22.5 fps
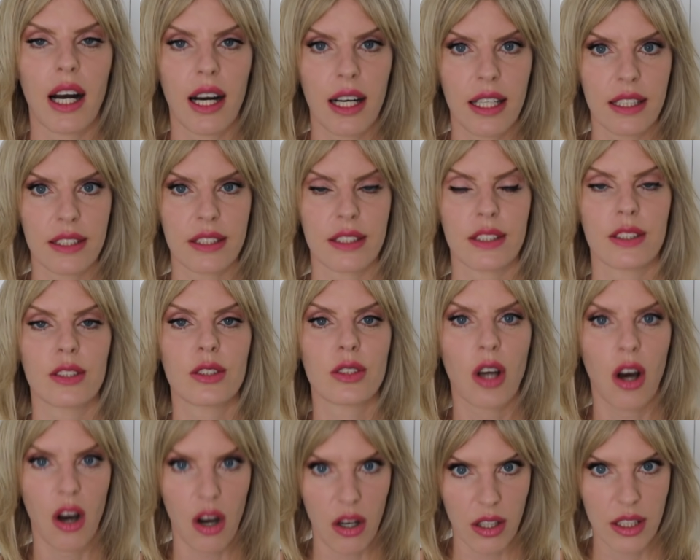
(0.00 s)
as
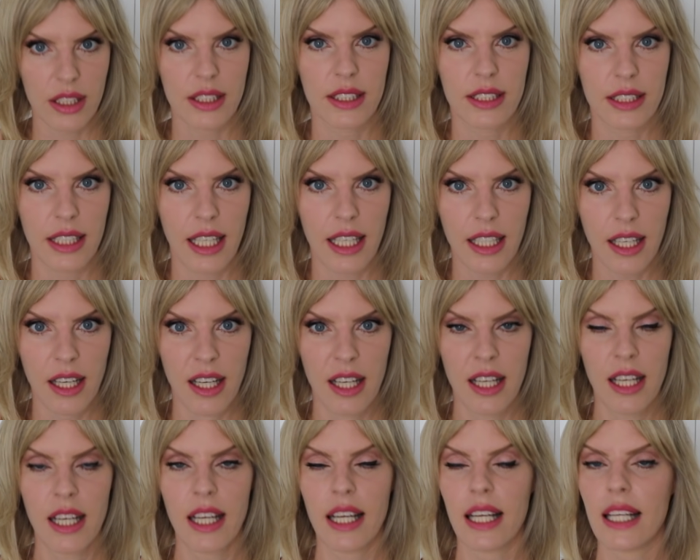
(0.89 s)
toxic.
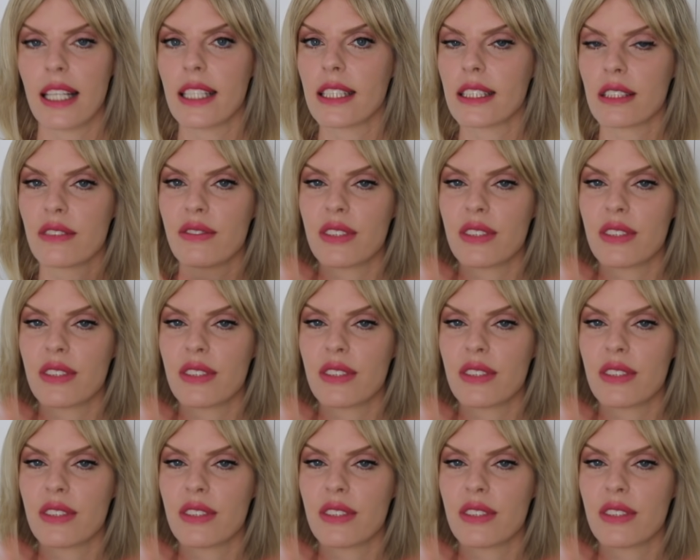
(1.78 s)
Is